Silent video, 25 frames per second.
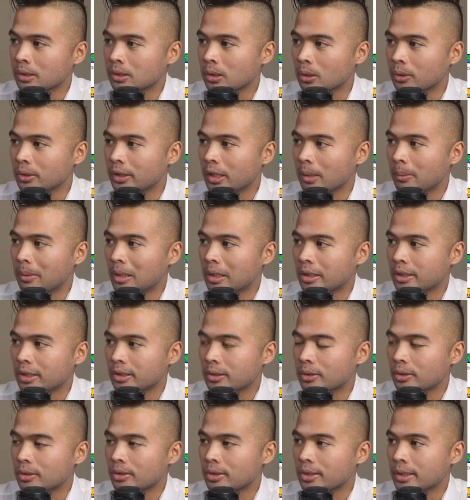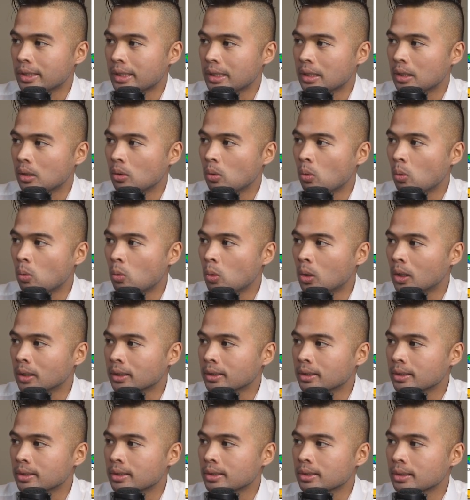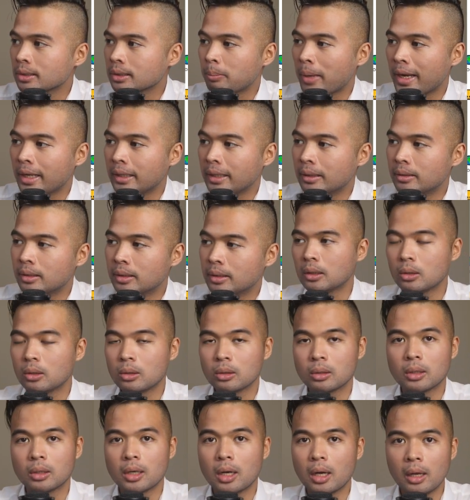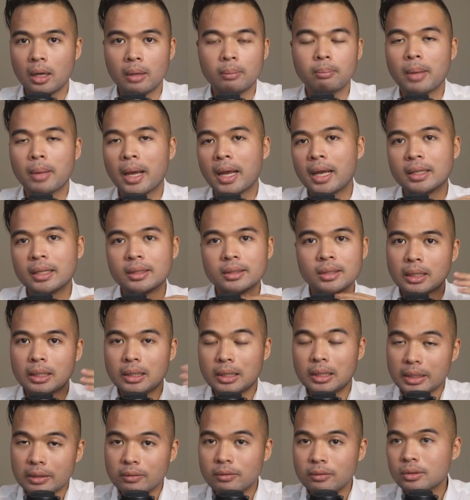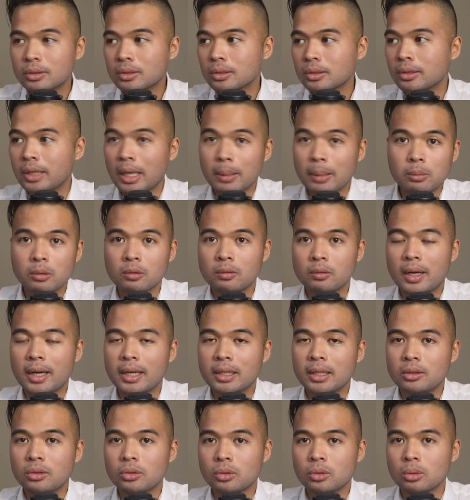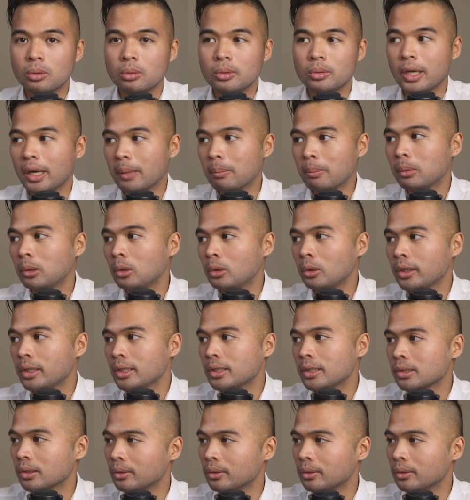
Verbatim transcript: So the ability to see what paid or unpaid uh, leaves they provide to their employees.